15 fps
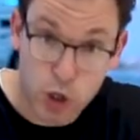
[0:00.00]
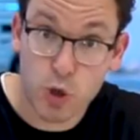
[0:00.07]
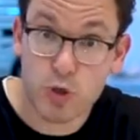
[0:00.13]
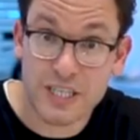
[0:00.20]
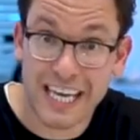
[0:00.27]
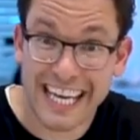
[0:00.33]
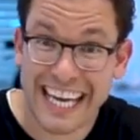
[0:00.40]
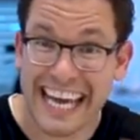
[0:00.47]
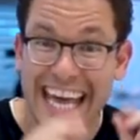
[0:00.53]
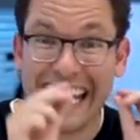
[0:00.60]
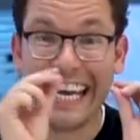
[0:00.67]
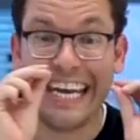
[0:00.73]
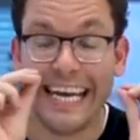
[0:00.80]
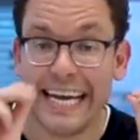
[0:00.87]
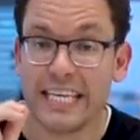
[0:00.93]
Using
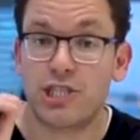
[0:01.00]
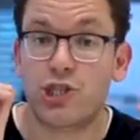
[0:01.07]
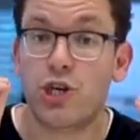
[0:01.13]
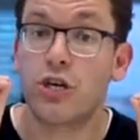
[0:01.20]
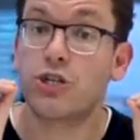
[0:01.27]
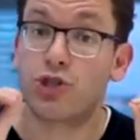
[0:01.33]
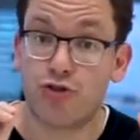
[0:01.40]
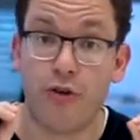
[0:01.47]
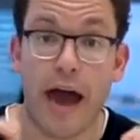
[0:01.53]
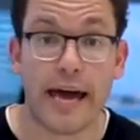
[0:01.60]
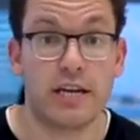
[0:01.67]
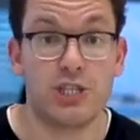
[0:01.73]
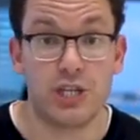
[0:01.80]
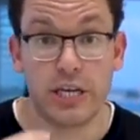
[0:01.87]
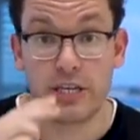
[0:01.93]
niche
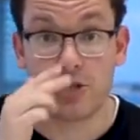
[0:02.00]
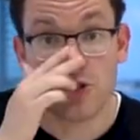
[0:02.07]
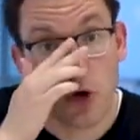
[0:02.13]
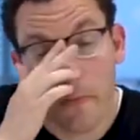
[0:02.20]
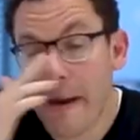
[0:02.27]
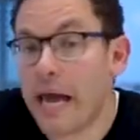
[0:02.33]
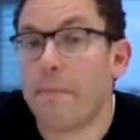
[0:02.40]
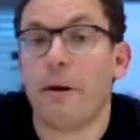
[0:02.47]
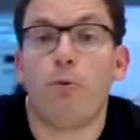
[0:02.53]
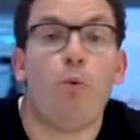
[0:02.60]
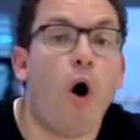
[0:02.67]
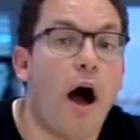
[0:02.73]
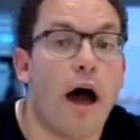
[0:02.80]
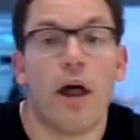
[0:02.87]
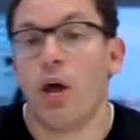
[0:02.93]
strategies. So maybe
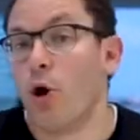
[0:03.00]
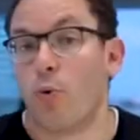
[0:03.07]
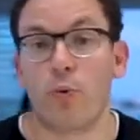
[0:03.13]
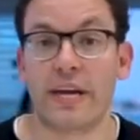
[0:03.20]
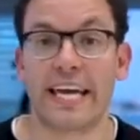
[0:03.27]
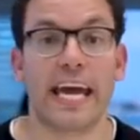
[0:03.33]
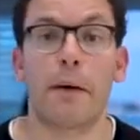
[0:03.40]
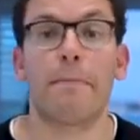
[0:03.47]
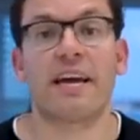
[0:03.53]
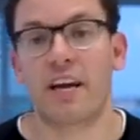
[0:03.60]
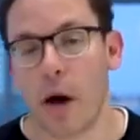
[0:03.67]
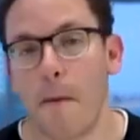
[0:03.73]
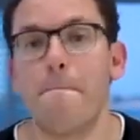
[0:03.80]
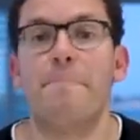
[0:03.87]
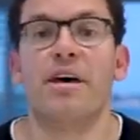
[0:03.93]
what? We can't
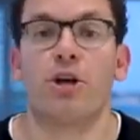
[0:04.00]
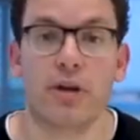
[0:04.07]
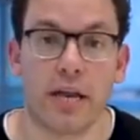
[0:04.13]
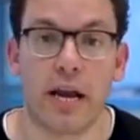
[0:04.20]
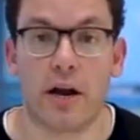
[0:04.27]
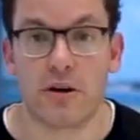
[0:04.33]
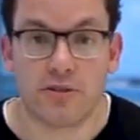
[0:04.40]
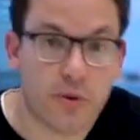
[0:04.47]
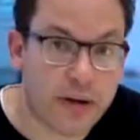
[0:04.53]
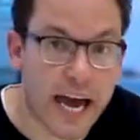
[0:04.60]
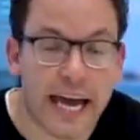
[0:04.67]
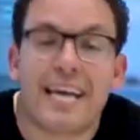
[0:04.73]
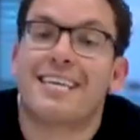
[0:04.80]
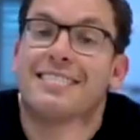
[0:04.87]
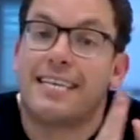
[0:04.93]
become billionaires,
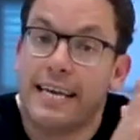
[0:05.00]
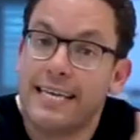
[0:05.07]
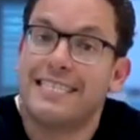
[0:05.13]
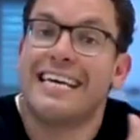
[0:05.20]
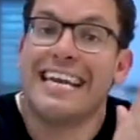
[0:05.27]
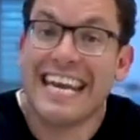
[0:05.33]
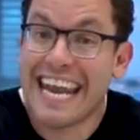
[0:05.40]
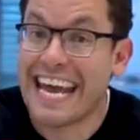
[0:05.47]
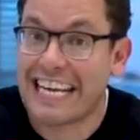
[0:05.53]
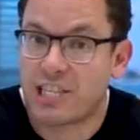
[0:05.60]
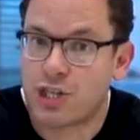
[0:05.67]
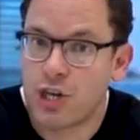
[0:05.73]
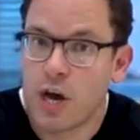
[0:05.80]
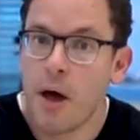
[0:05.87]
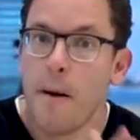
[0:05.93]
okay? Because it is a
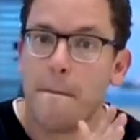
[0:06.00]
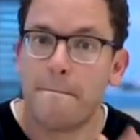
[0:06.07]
niche.